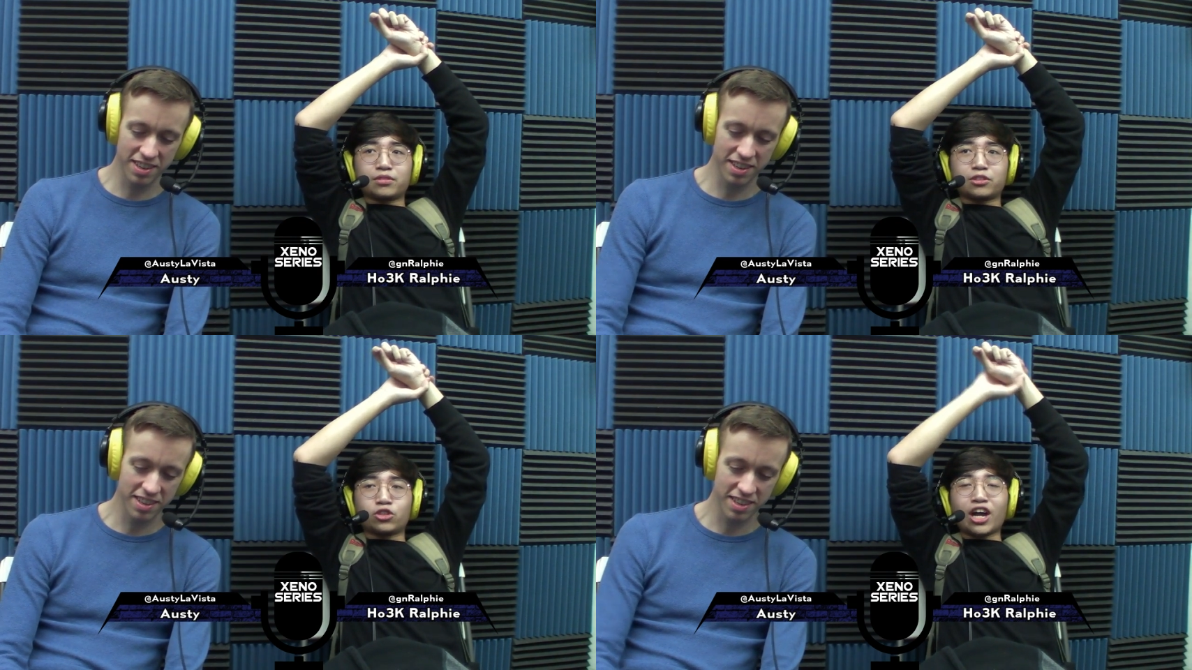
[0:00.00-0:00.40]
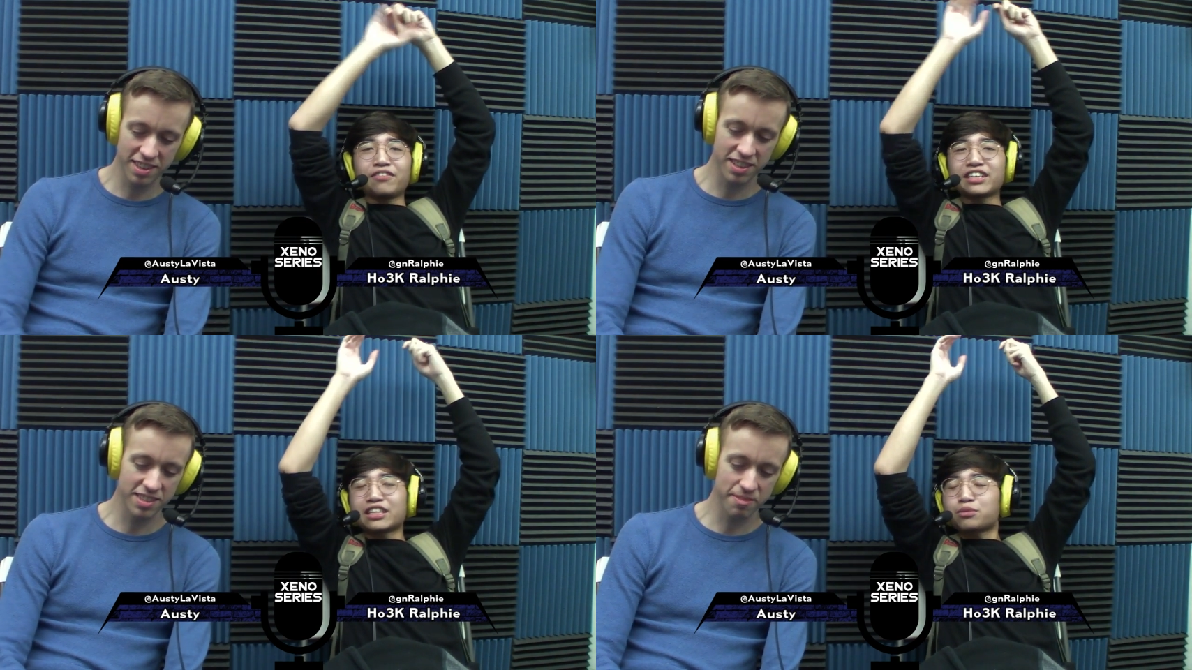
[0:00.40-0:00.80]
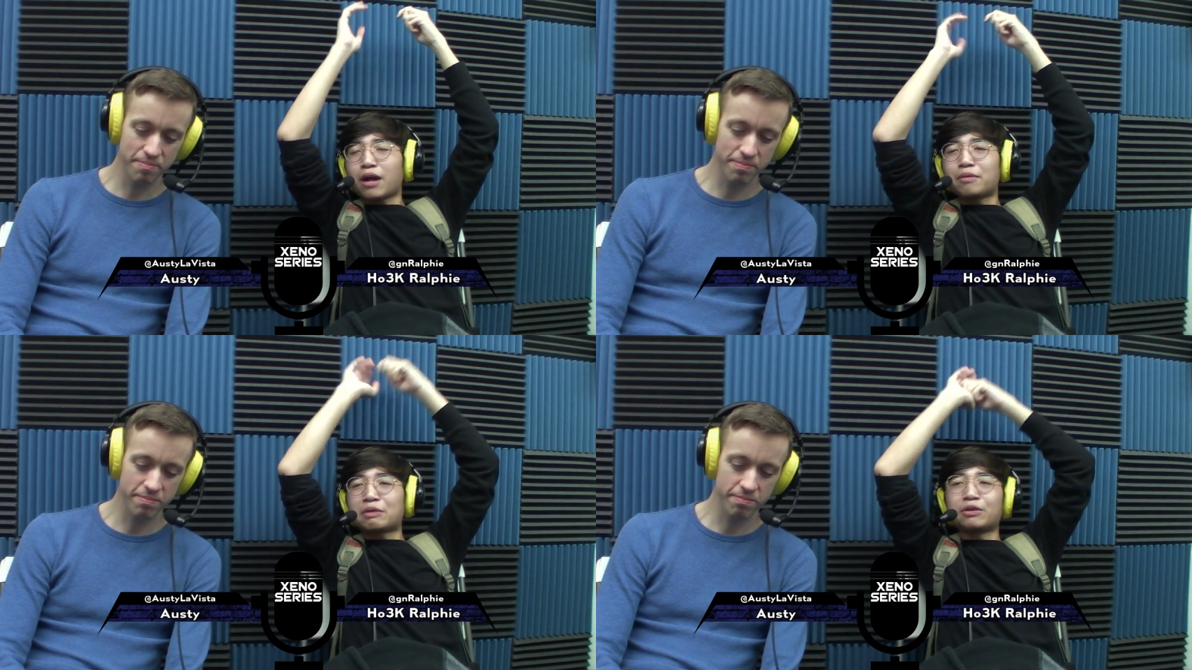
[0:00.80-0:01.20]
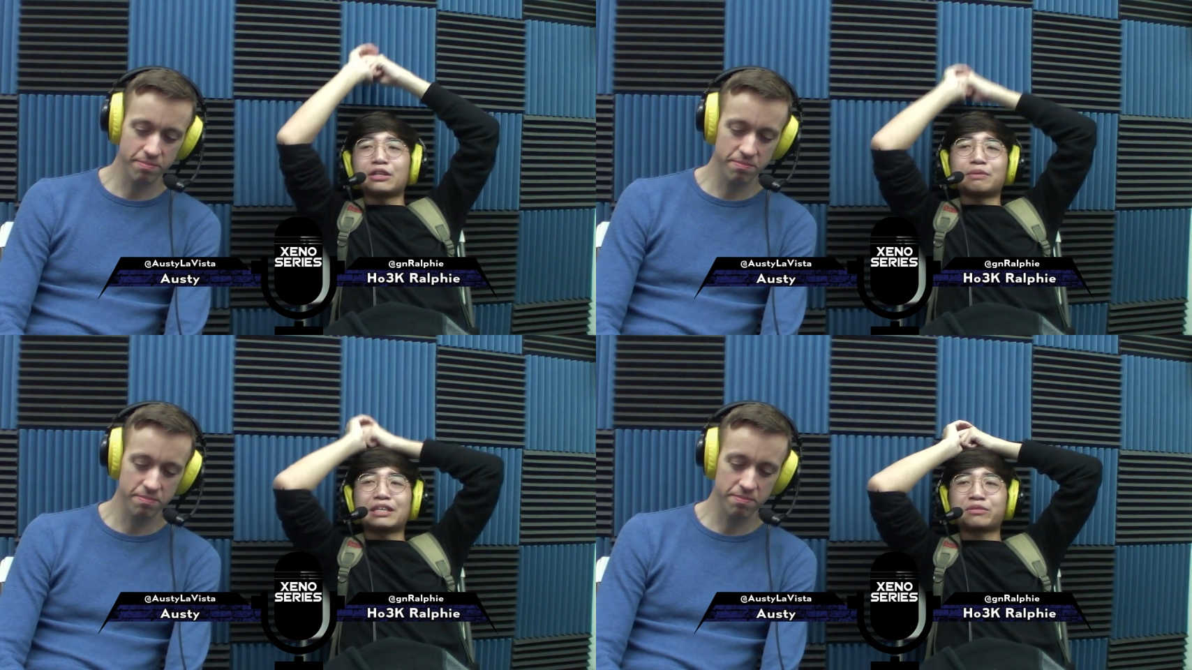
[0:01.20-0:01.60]
Speaker 1: traveling is probably one
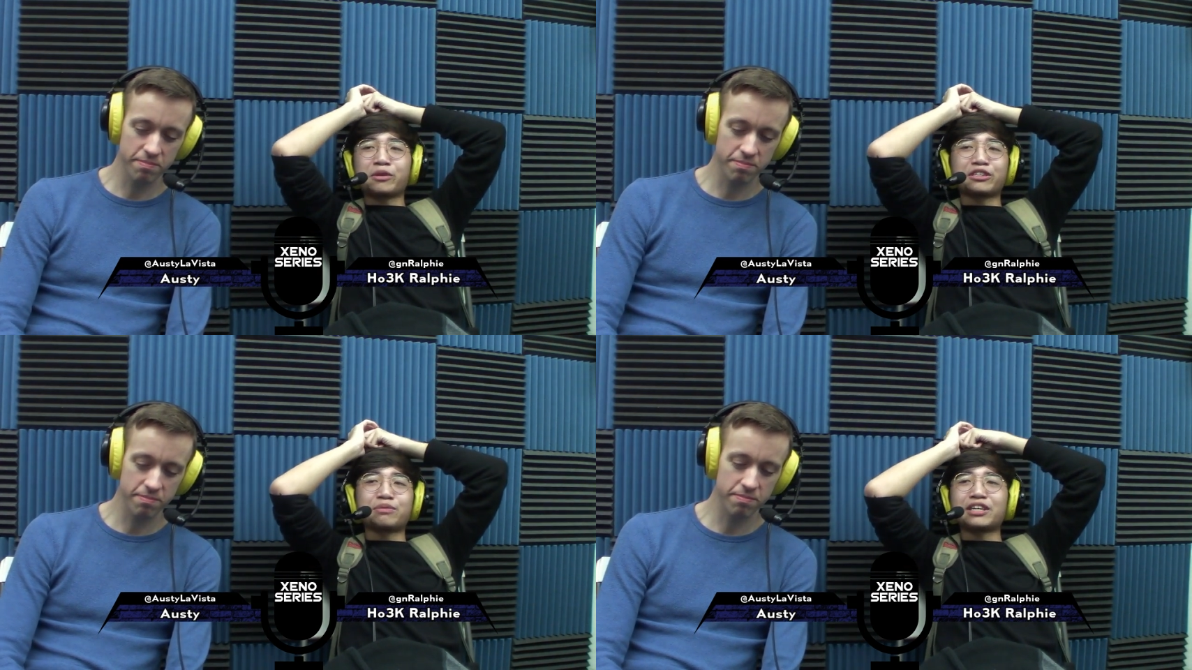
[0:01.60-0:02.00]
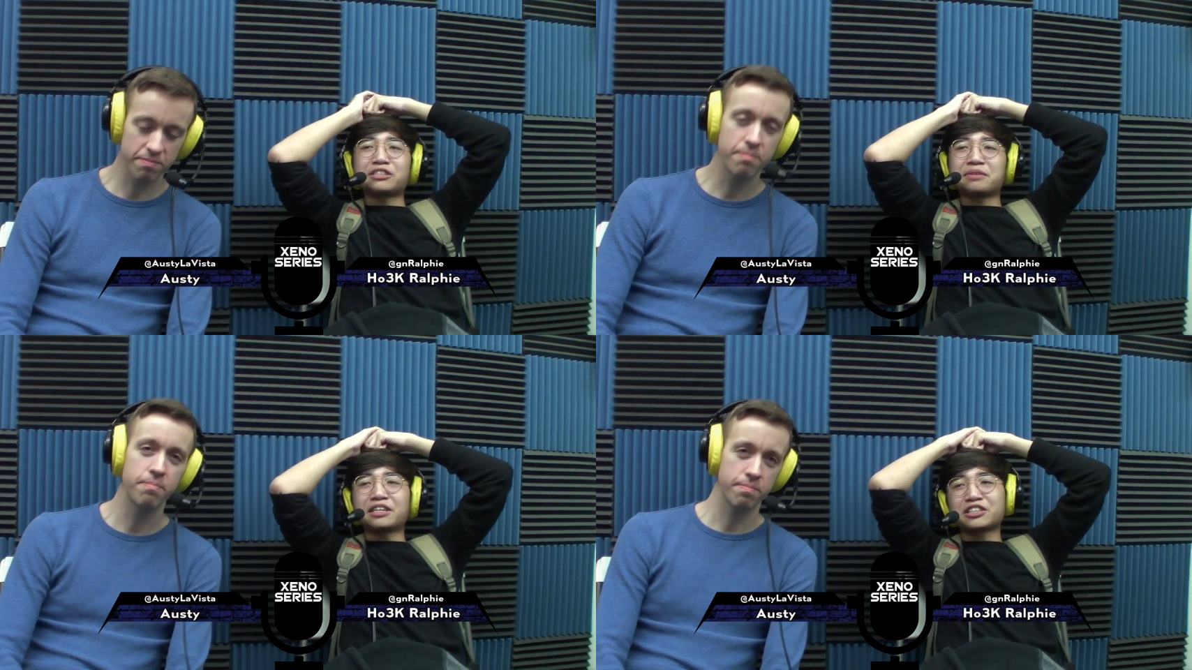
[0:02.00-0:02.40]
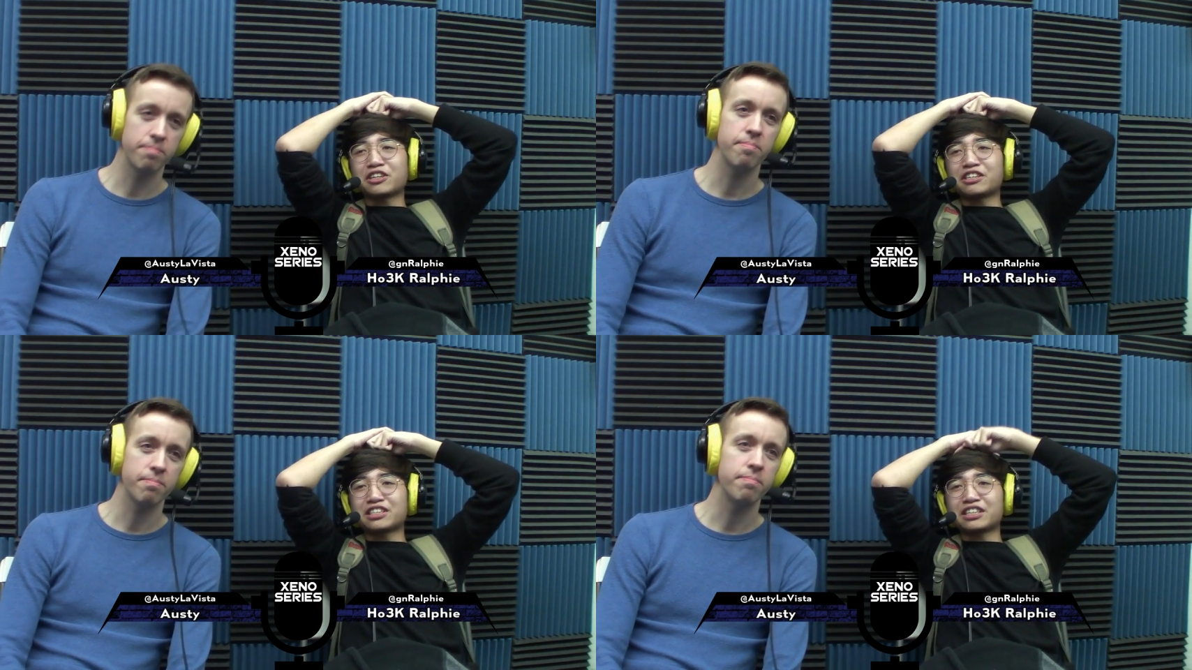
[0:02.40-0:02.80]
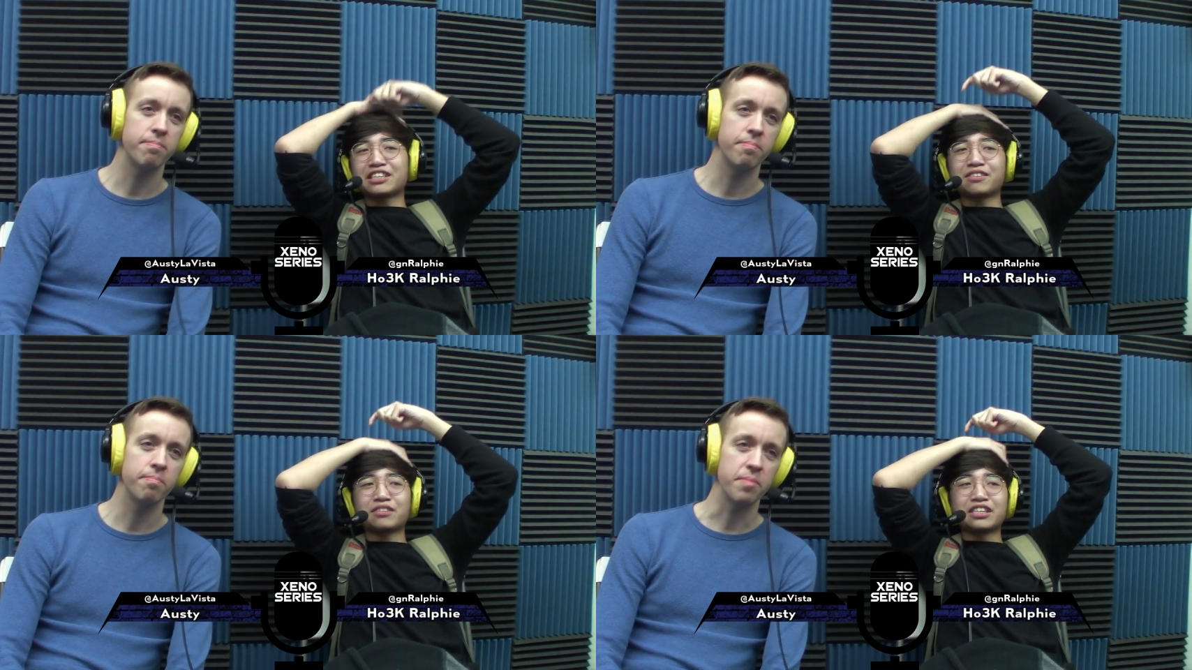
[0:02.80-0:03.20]
of the best parts about Smash, honestly.
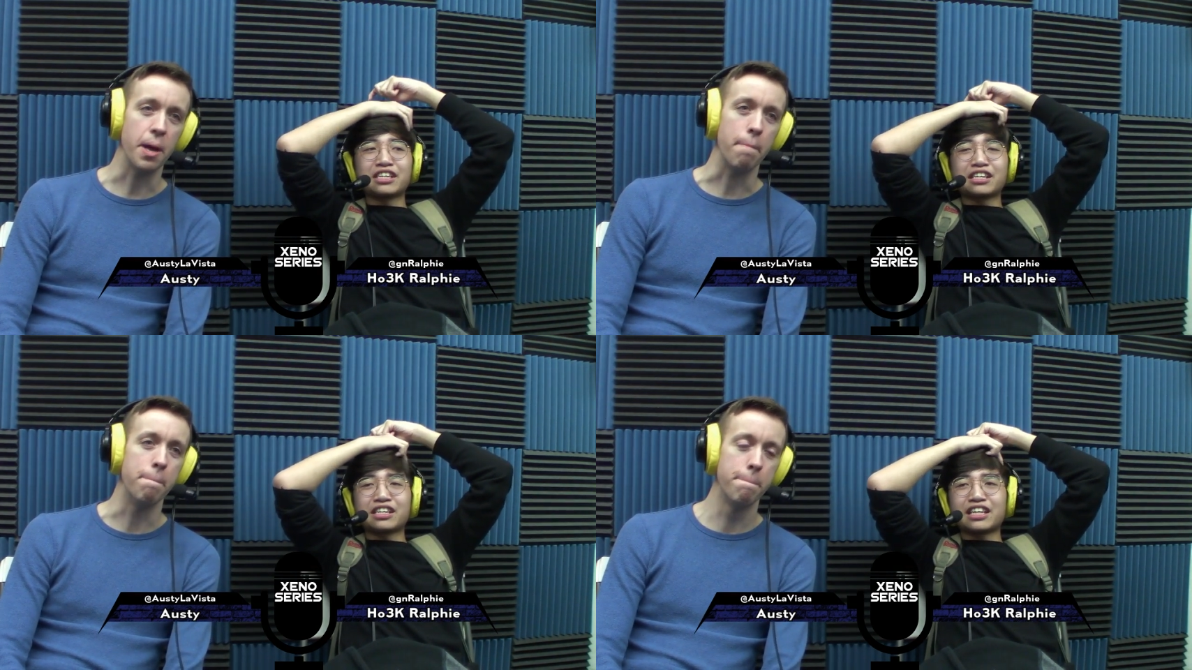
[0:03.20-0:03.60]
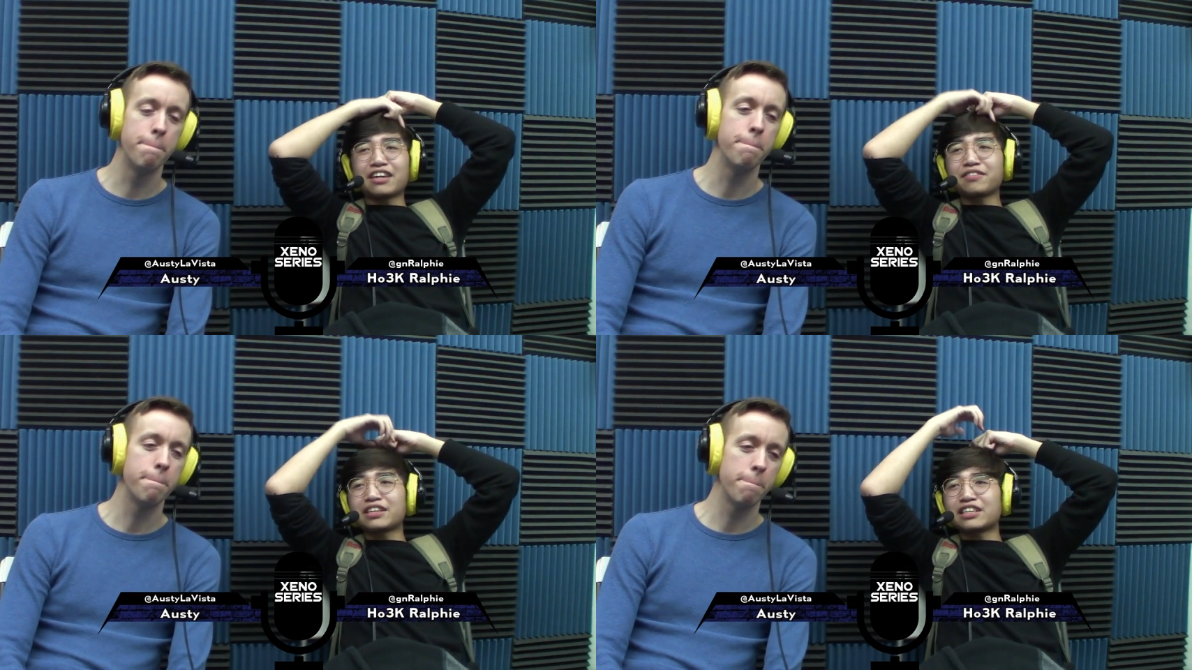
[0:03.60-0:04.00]
Yeah. Not even